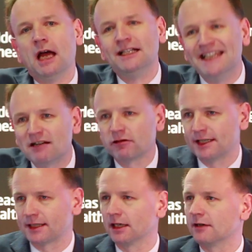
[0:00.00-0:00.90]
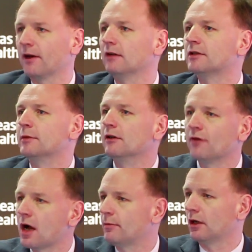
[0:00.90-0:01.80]
decreasingly felt to be a
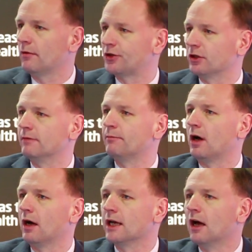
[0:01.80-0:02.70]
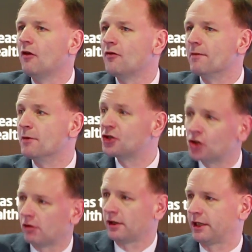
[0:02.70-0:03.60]
viable option by the
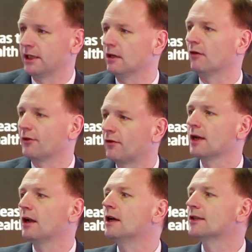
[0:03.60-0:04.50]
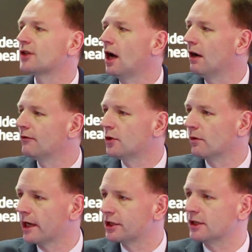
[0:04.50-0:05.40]
majority of the frontline staff who
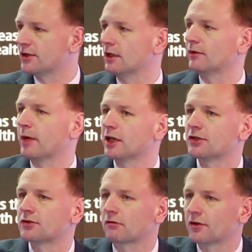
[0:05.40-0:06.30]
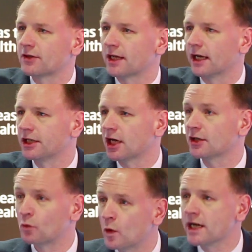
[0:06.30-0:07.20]
are actually serving patients across the
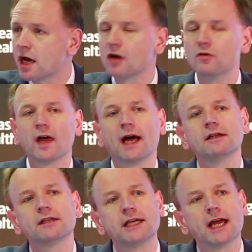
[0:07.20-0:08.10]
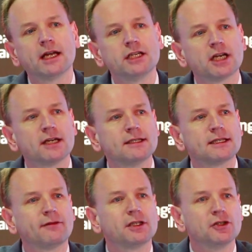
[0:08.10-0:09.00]
NHS. We know that the NHS
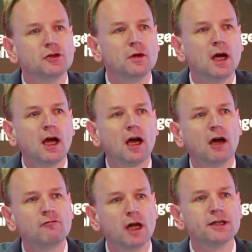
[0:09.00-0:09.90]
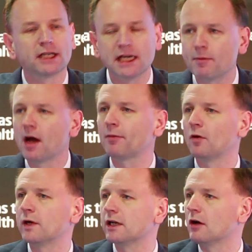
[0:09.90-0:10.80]
is having to run to keep up.
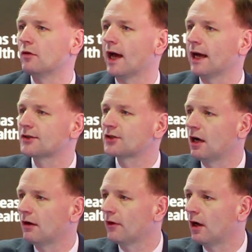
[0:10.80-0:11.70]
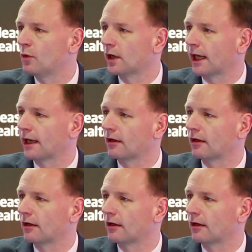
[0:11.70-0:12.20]
We know that staff are working